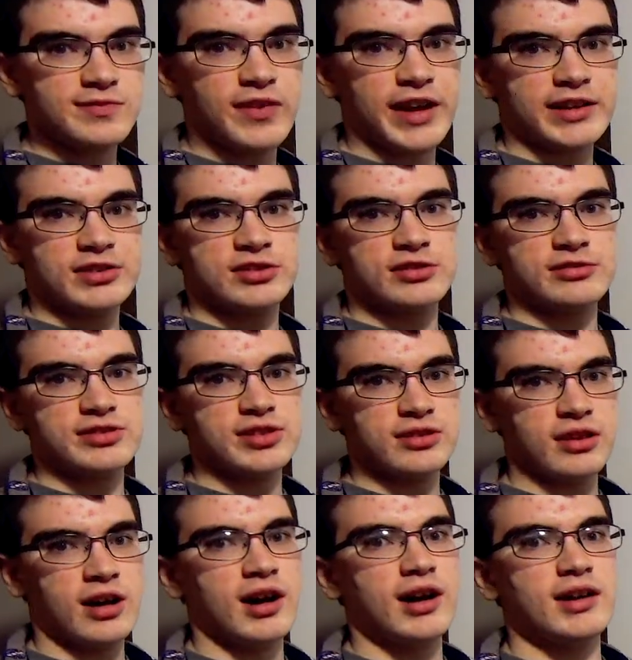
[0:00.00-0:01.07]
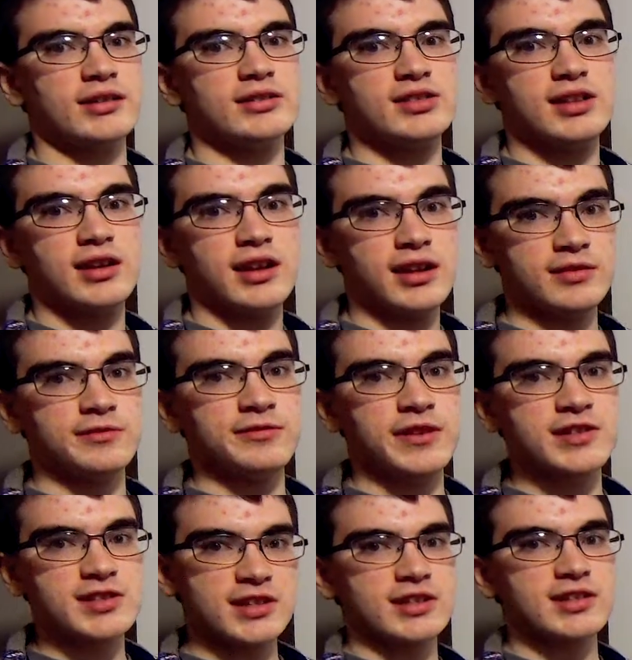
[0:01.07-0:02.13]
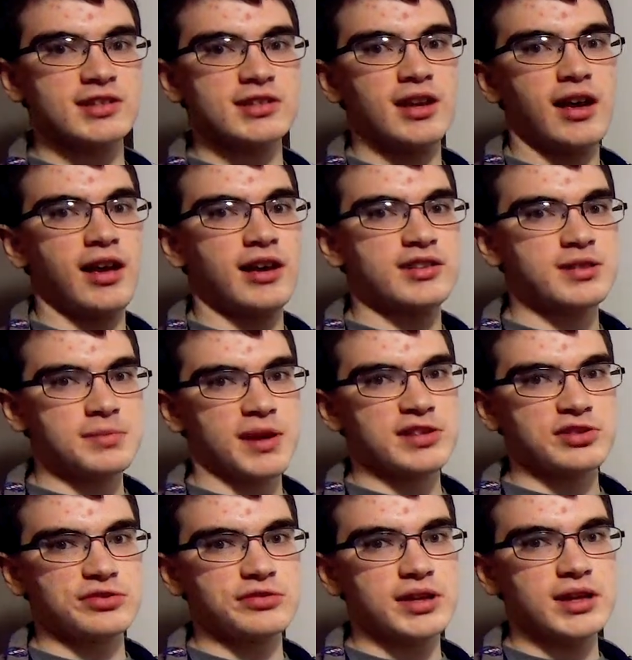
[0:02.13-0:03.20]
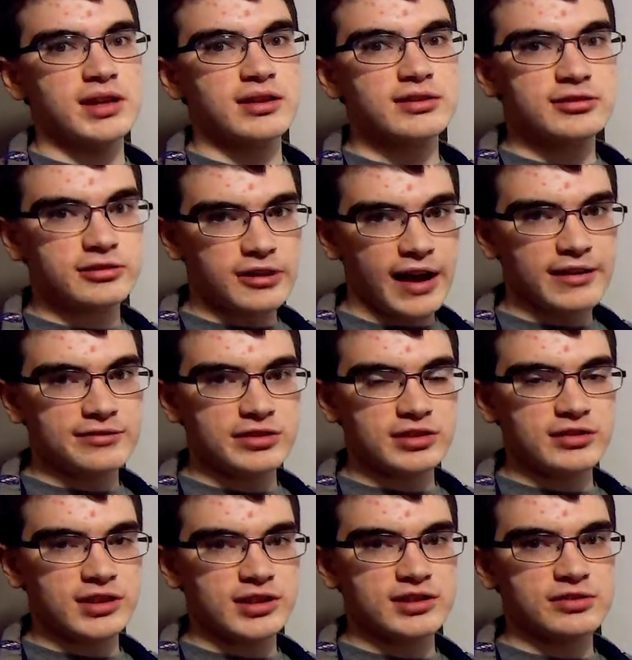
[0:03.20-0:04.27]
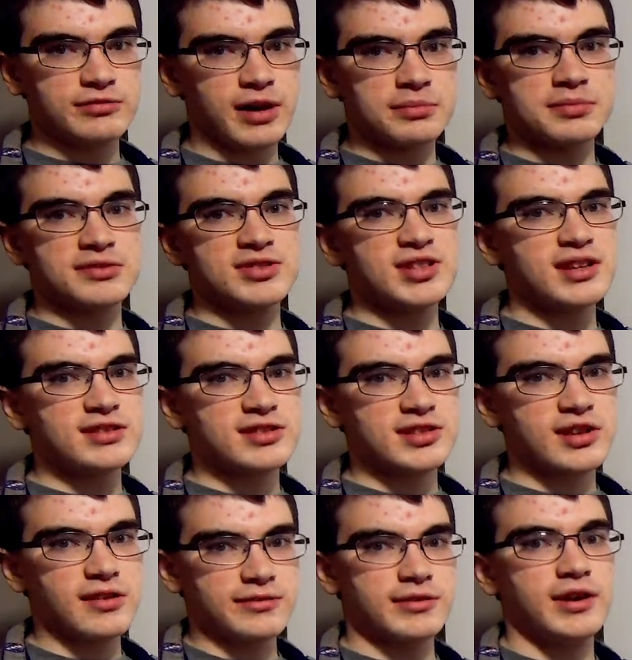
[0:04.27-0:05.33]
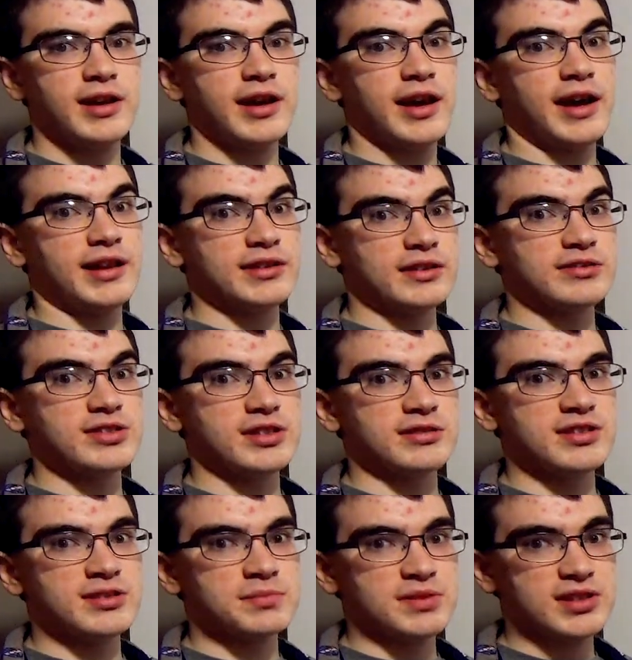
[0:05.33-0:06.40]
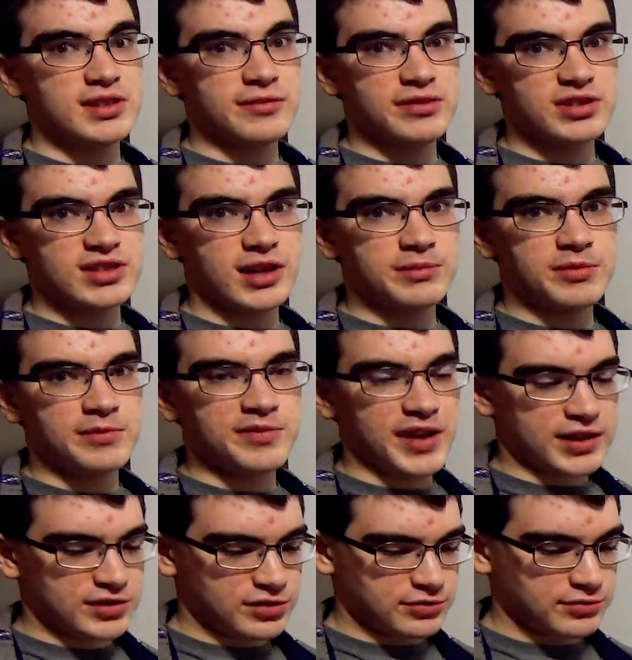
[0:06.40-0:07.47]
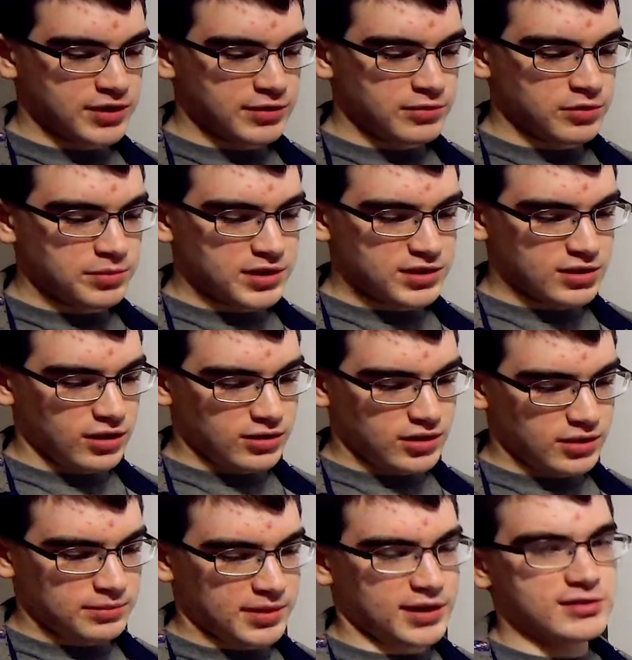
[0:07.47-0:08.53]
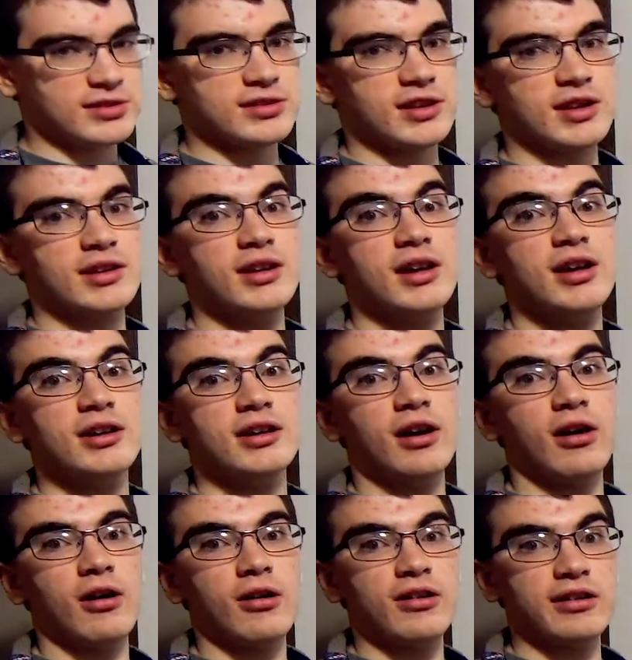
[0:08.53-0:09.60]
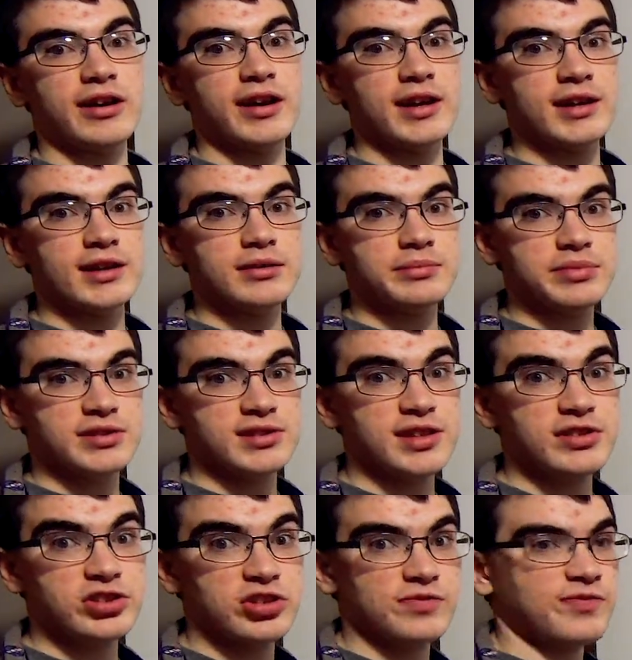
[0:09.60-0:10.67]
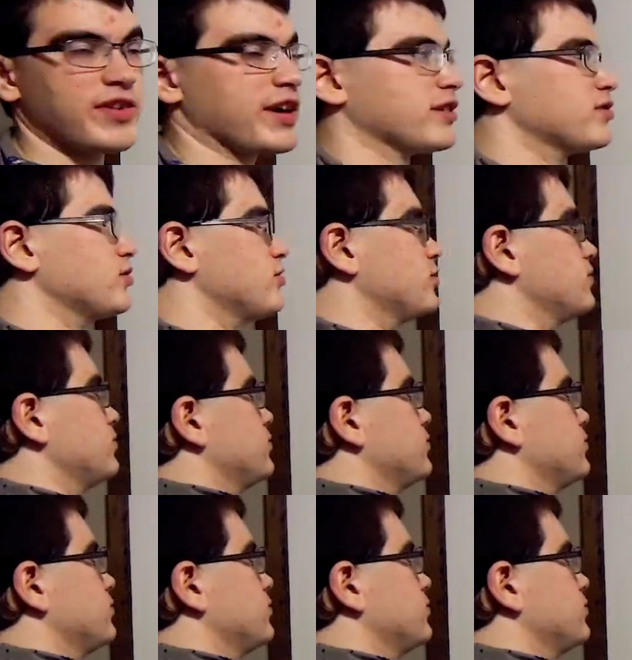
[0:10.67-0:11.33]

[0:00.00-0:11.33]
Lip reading: vectors a lot in physics, especially graphically, to represent stuff. And there's a specific type of vector we will be talking about today called a position vector.